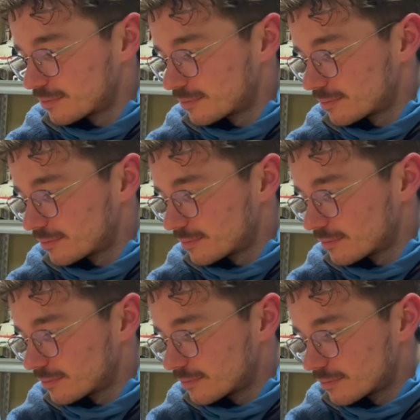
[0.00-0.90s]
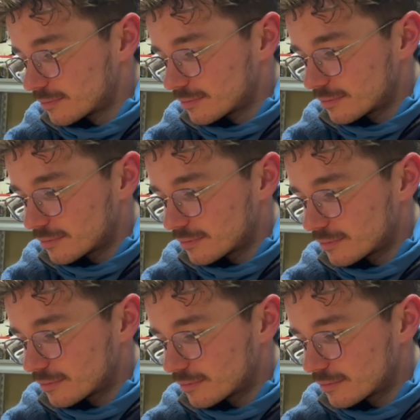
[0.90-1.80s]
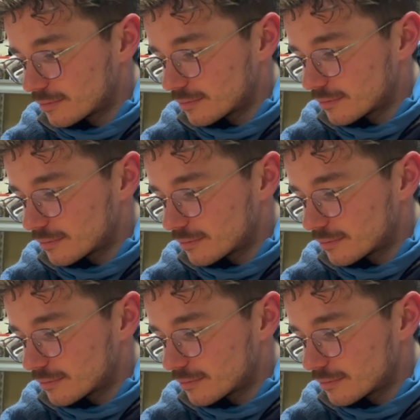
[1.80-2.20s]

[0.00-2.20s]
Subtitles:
No words are spoken by the person on screen.